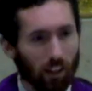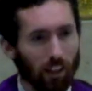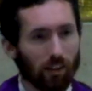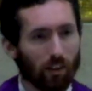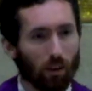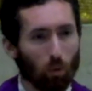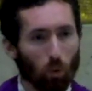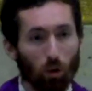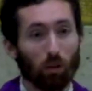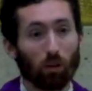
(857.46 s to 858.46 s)
He is the
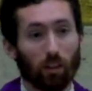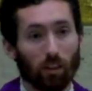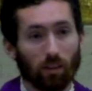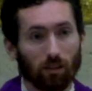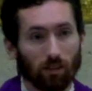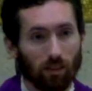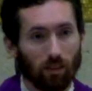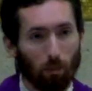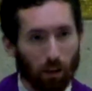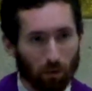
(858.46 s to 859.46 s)
Word
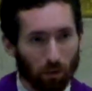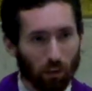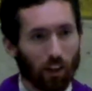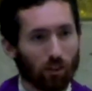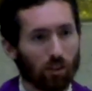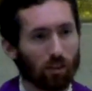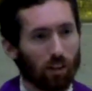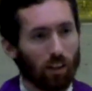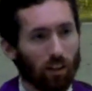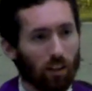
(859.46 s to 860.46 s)
made flesh
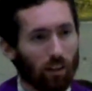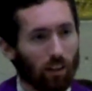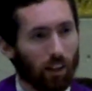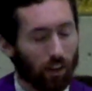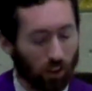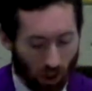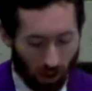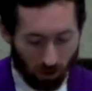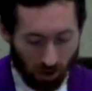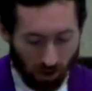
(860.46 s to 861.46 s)
in the
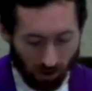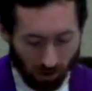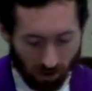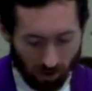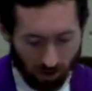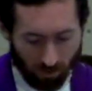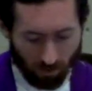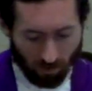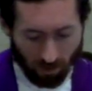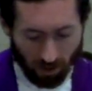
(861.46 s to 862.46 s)
child Jesus.
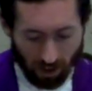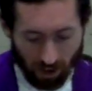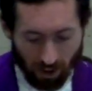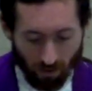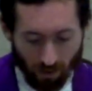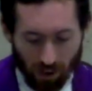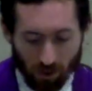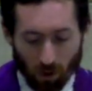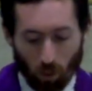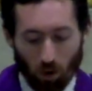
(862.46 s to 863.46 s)

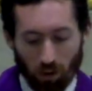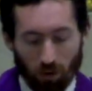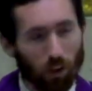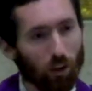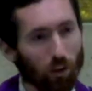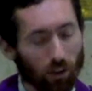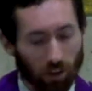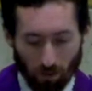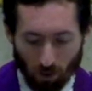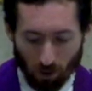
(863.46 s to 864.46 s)
He's the one we heard
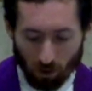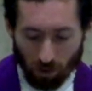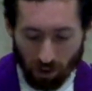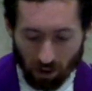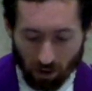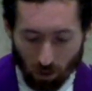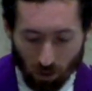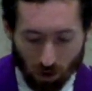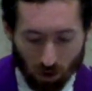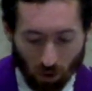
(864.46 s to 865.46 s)
in the first reading
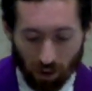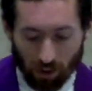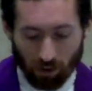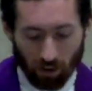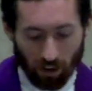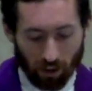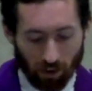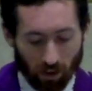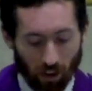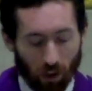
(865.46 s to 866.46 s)
who strikes the
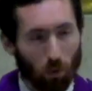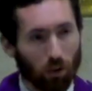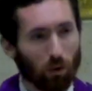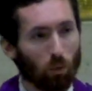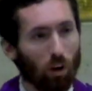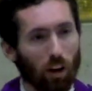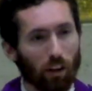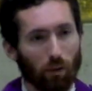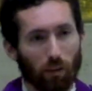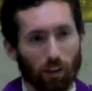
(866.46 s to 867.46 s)
land with the
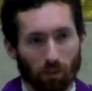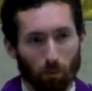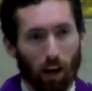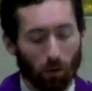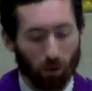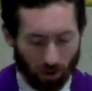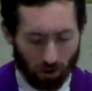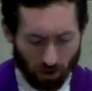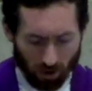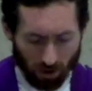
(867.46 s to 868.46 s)
rod of his mouth.
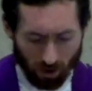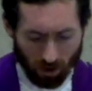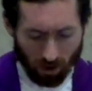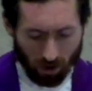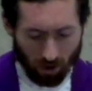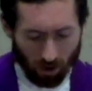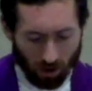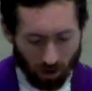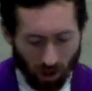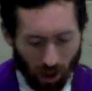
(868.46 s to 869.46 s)

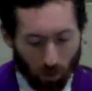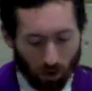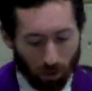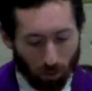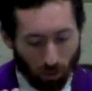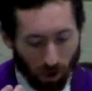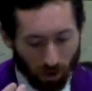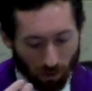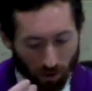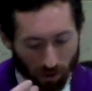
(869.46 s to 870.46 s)
And with the
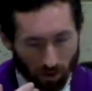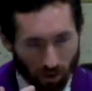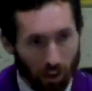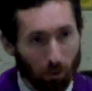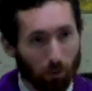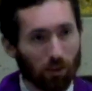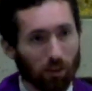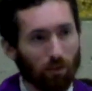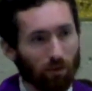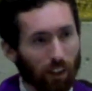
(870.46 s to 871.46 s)
breath of his
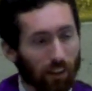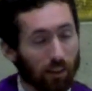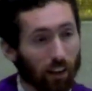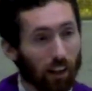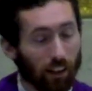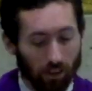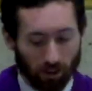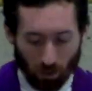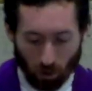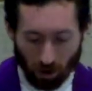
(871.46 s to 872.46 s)
lips, he
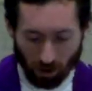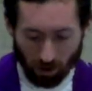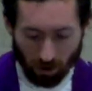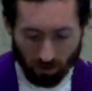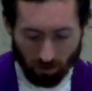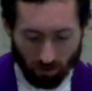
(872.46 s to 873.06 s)
slays the wicked.